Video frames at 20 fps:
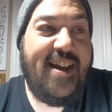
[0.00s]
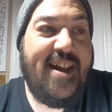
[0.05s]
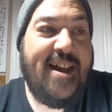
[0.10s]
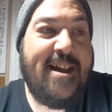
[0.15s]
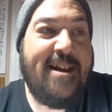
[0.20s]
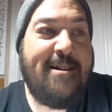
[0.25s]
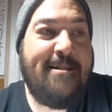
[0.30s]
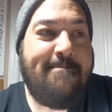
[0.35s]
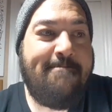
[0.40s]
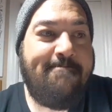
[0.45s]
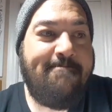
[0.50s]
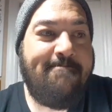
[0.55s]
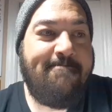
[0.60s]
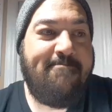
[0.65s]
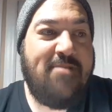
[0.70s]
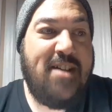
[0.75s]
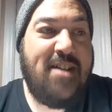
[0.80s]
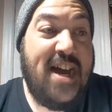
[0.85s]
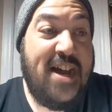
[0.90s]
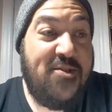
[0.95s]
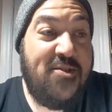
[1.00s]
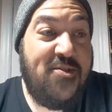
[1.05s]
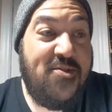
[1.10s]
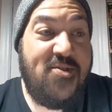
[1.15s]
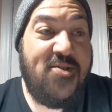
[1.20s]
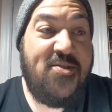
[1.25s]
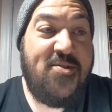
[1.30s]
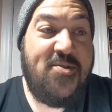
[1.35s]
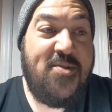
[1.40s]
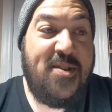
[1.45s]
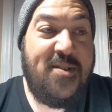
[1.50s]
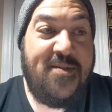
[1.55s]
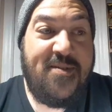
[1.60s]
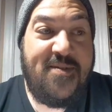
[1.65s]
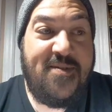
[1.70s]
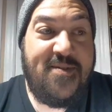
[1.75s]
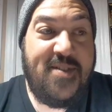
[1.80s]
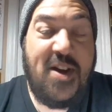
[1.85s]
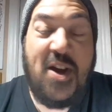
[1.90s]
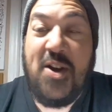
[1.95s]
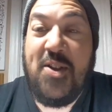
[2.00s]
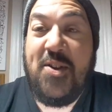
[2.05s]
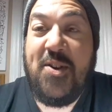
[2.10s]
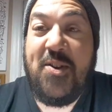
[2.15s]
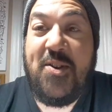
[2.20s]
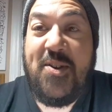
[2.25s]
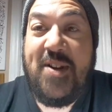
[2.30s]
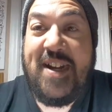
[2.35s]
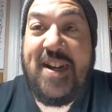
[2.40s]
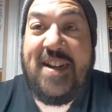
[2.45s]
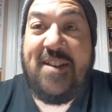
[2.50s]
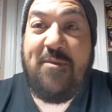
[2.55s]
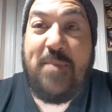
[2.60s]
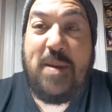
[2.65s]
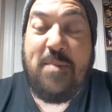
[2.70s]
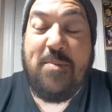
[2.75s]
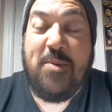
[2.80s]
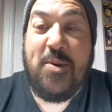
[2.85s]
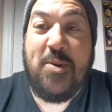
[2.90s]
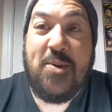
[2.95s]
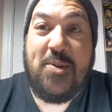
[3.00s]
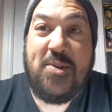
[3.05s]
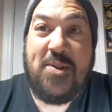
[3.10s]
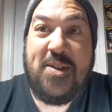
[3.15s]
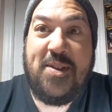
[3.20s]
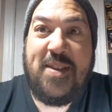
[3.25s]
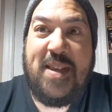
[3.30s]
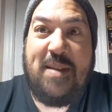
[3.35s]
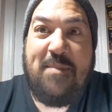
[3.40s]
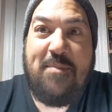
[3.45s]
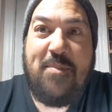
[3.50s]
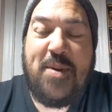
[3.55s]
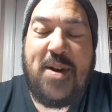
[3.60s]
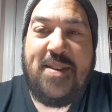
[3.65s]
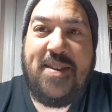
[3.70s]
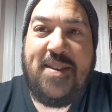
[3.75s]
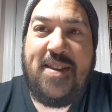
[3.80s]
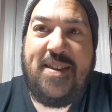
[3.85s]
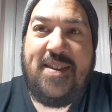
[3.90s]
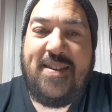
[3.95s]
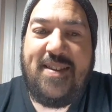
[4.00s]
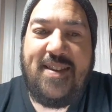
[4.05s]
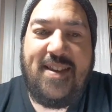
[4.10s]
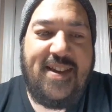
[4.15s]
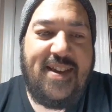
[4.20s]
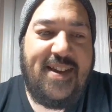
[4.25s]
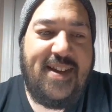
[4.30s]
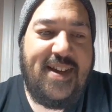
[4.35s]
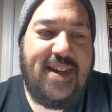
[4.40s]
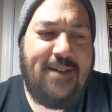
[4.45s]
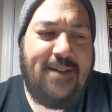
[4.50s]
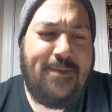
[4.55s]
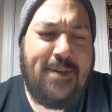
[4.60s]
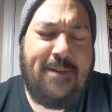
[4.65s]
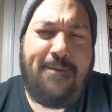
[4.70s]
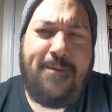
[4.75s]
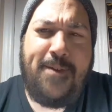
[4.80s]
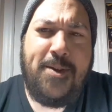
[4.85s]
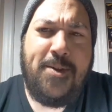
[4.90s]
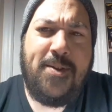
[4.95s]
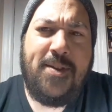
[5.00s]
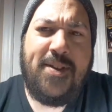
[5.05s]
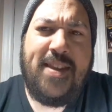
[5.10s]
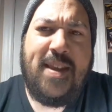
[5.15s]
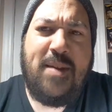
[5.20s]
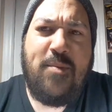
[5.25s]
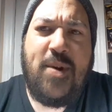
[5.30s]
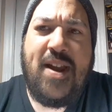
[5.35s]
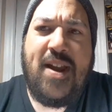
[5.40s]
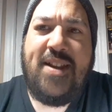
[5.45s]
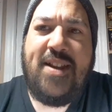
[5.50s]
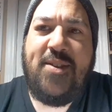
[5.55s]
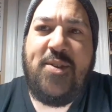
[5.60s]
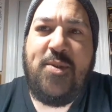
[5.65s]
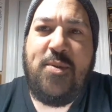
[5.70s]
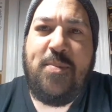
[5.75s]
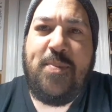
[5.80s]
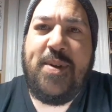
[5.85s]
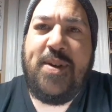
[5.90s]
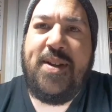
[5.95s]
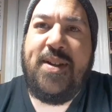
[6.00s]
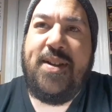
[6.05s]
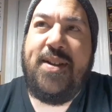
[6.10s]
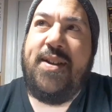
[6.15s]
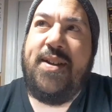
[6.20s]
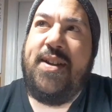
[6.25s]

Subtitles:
I don't know if other creative people go through the same process, if they feel the same way I do, but